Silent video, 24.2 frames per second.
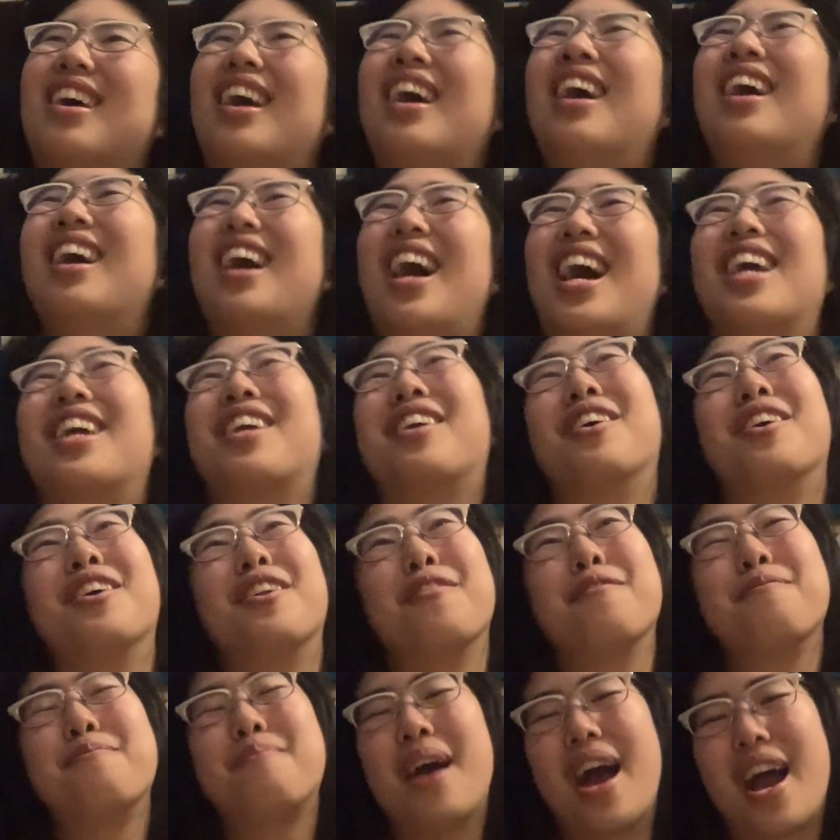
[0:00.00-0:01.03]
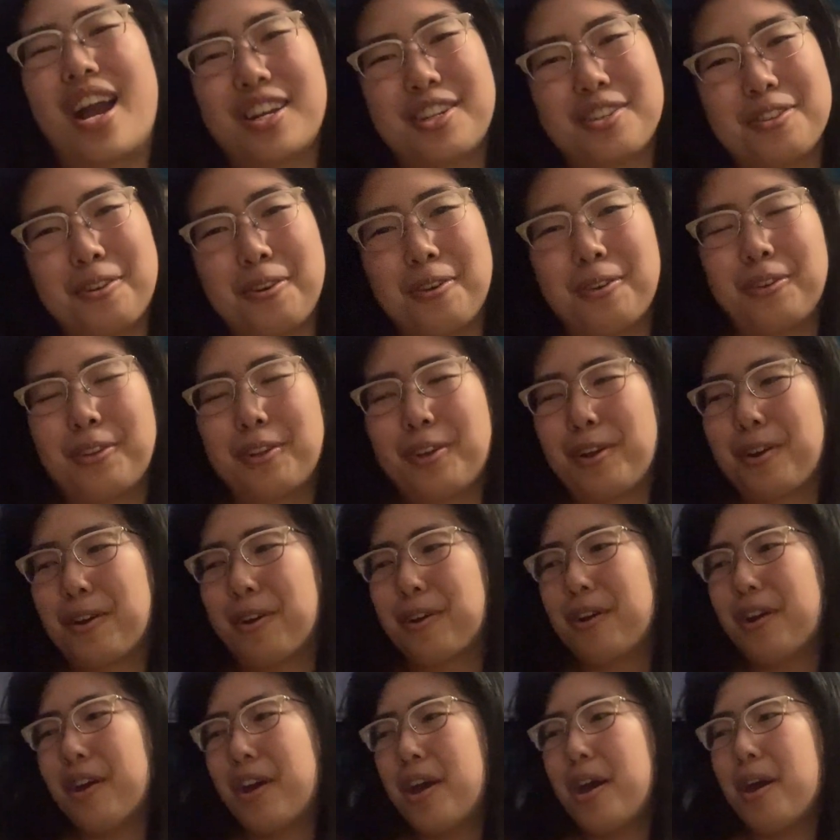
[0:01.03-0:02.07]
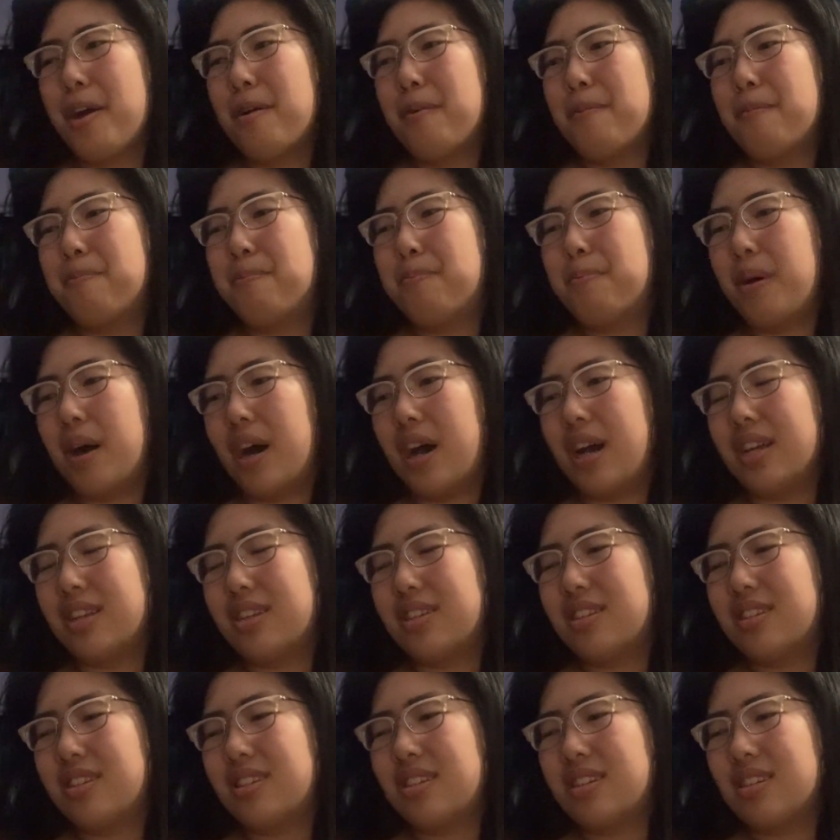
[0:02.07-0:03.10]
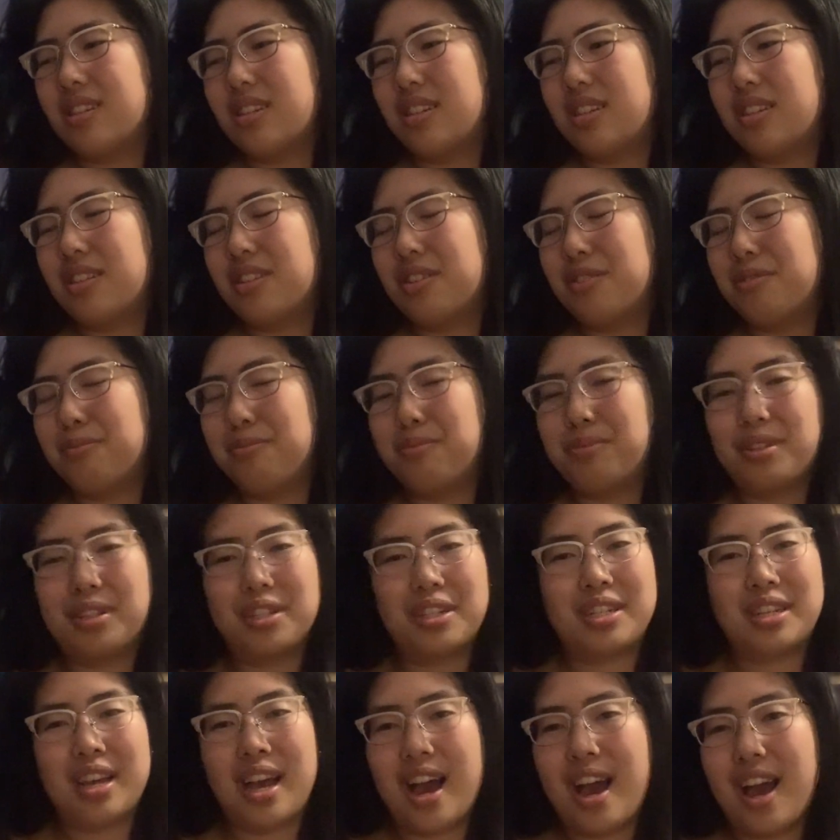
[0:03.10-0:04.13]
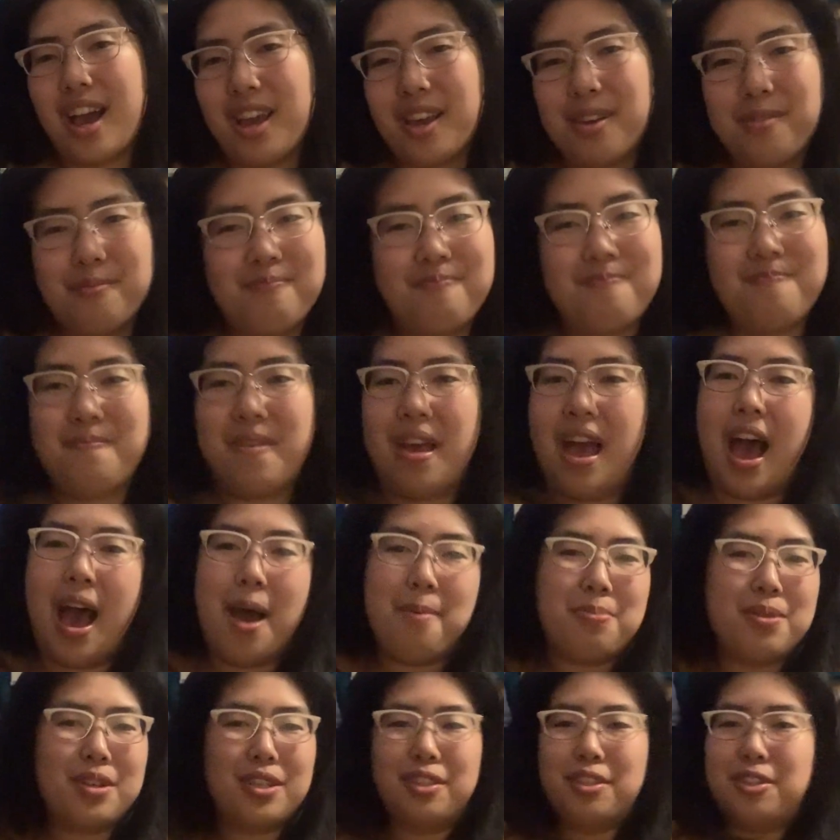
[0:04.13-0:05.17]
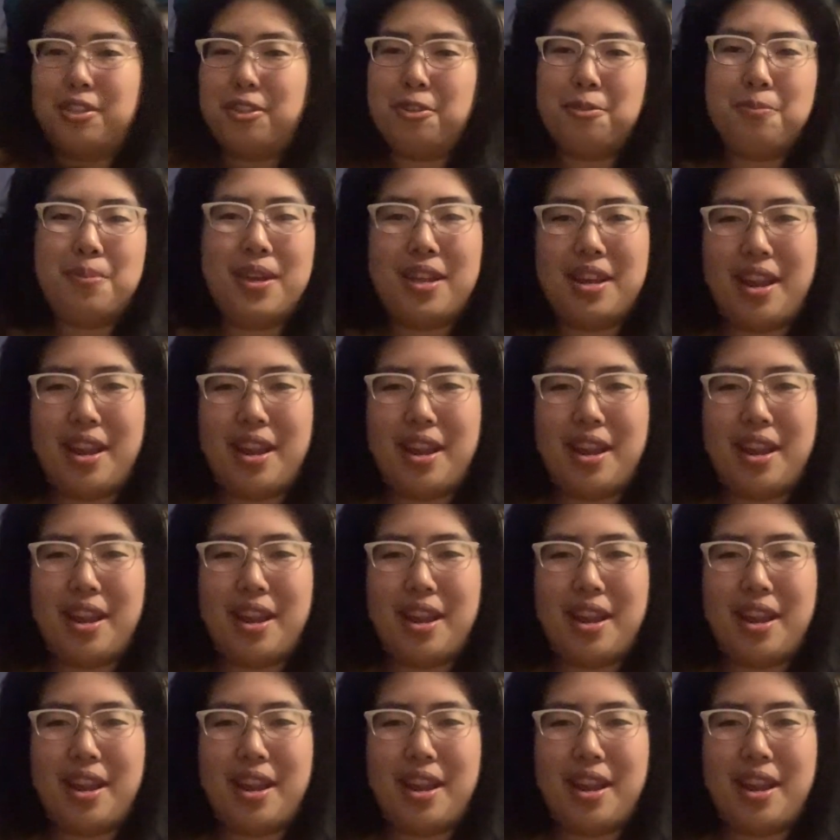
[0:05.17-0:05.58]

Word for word: I could have packed earlier, but the time happens to be